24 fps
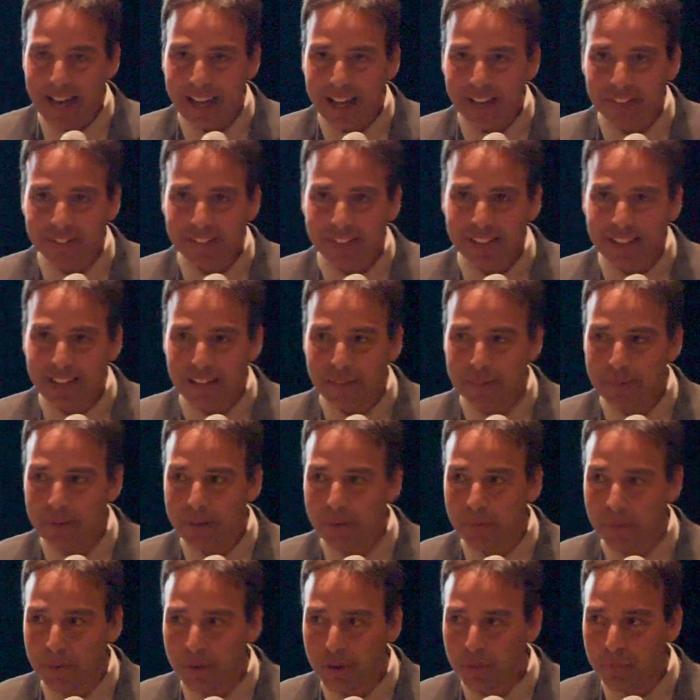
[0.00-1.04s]
I have to have
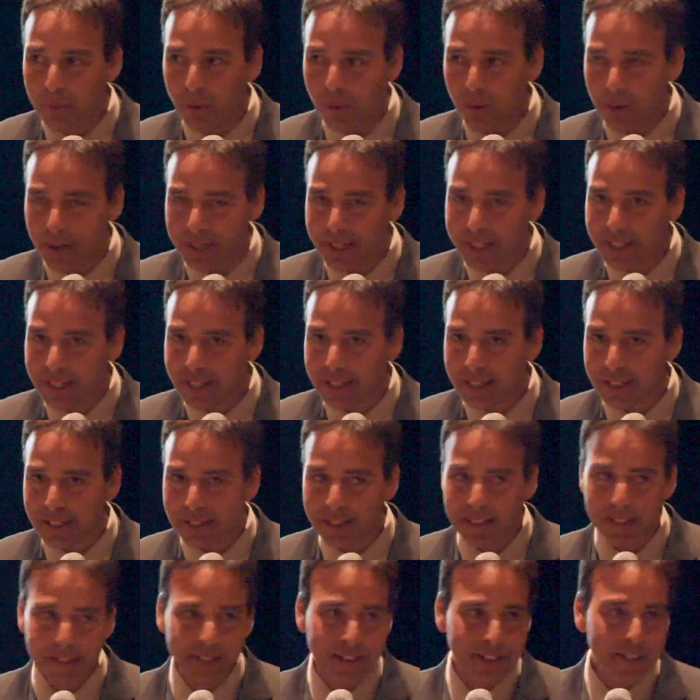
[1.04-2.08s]
my room
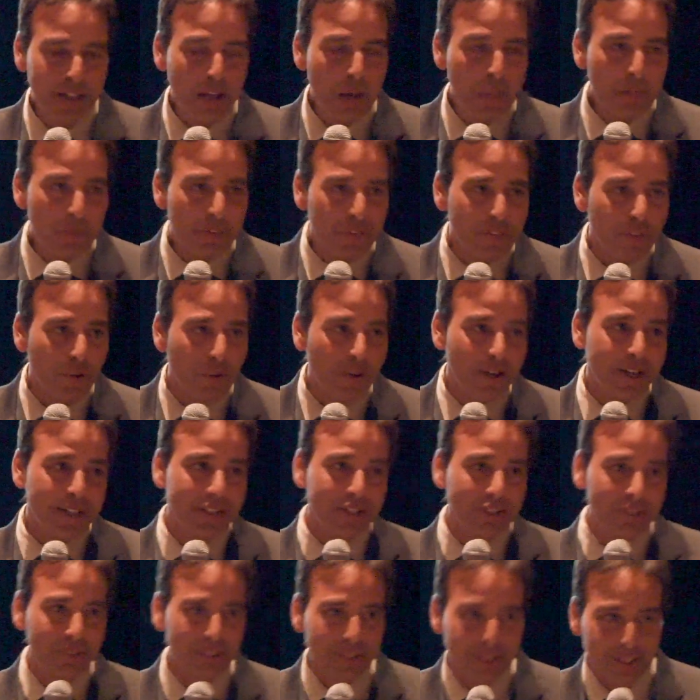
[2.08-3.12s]
organized before
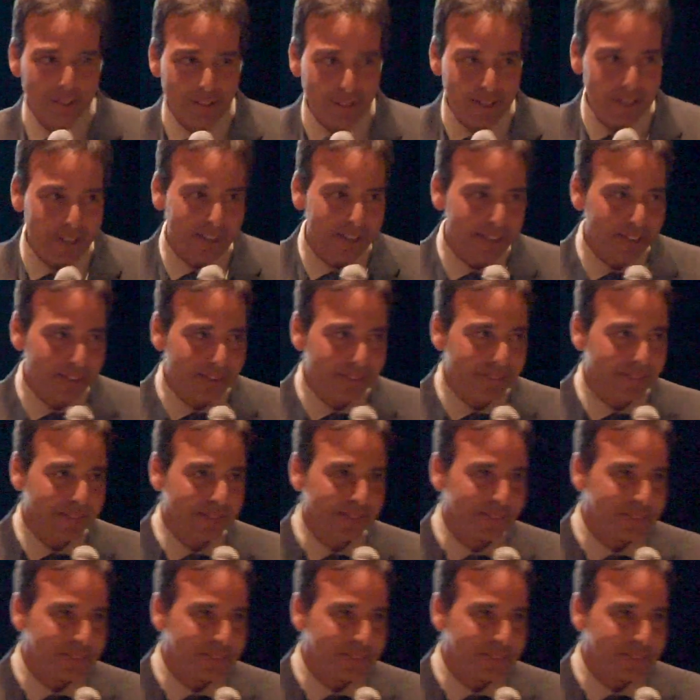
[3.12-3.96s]
I do this.